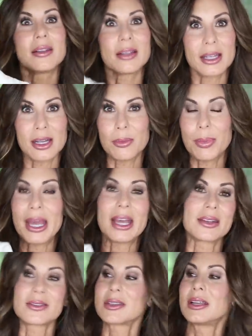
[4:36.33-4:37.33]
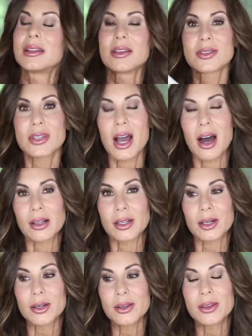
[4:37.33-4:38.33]
linen pants in this
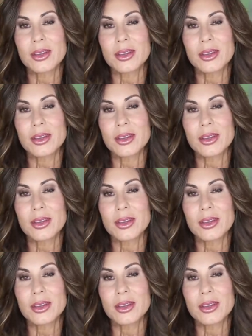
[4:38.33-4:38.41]
color